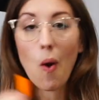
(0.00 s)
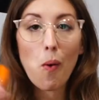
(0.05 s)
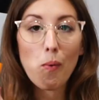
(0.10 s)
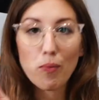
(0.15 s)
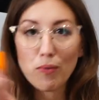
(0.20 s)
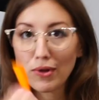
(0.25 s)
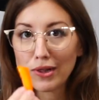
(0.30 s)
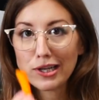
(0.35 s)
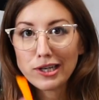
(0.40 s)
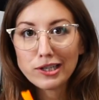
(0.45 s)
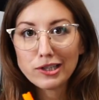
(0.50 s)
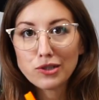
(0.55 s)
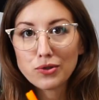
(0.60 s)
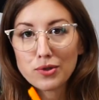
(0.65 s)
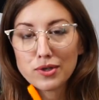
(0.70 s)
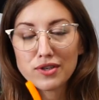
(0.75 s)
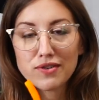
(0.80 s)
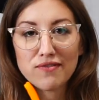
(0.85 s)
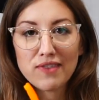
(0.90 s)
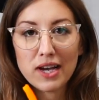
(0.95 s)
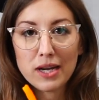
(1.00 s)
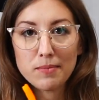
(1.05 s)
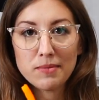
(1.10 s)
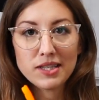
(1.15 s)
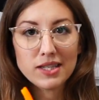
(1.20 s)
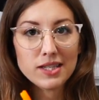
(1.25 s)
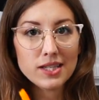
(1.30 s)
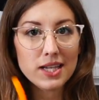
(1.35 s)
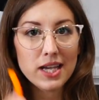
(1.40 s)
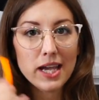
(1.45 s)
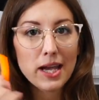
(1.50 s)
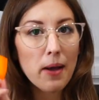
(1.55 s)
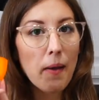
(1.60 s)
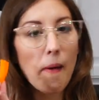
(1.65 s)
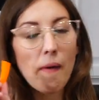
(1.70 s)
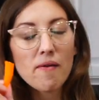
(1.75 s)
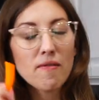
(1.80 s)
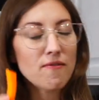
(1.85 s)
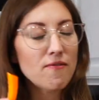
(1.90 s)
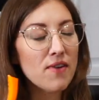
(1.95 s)
Really good source of vitamin C.
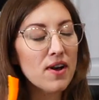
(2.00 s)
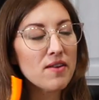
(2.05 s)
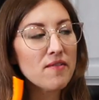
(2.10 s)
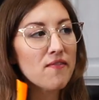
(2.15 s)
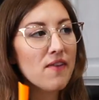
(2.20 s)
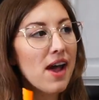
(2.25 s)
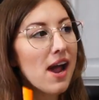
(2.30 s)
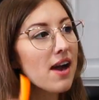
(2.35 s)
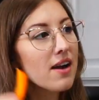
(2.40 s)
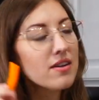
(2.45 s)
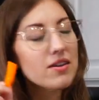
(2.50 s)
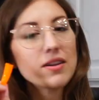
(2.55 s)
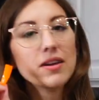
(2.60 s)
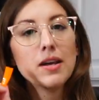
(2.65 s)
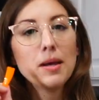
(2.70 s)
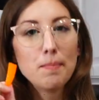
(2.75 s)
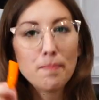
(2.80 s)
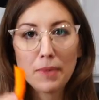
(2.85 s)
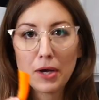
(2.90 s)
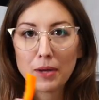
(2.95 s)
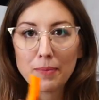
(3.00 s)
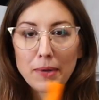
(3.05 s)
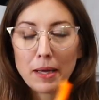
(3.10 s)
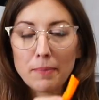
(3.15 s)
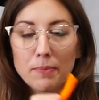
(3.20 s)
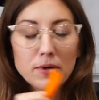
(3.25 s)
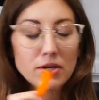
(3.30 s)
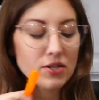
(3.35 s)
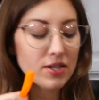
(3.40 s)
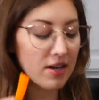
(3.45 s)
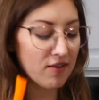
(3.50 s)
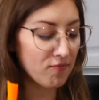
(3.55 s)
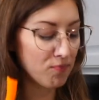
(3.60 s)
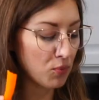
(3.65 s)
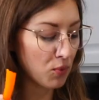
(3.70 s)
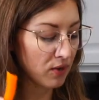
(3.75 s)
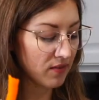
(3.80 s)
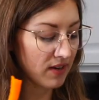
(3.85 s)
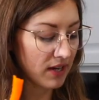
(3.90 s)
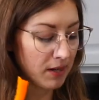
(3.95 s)
Fun fact, bell peppers have
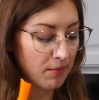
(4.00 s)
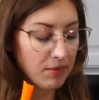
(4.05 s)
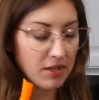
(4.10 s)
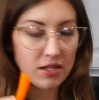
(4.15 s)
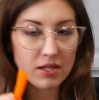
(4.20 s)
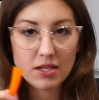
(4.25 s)
more vitamin